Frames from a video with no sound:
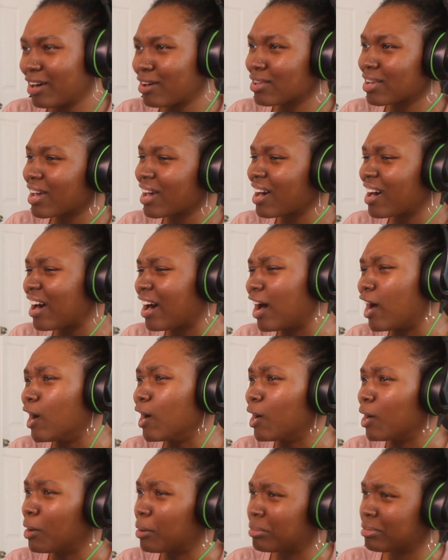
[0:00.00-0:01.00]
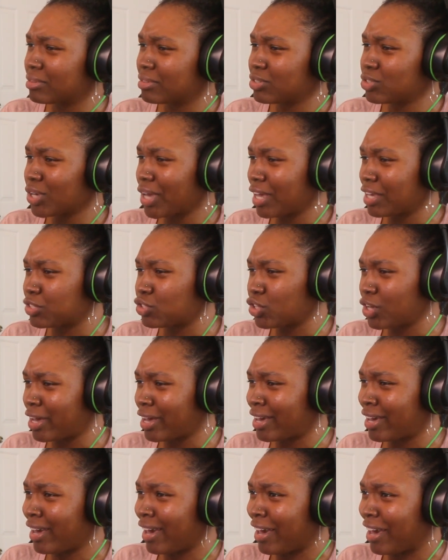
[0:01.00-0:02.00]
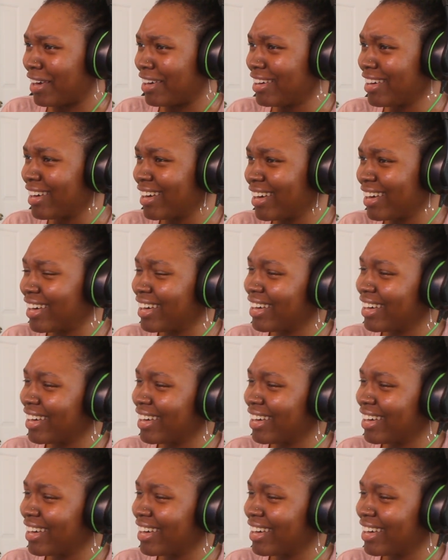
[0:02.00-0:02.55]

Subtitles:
Hold up. CHAEYOUNG.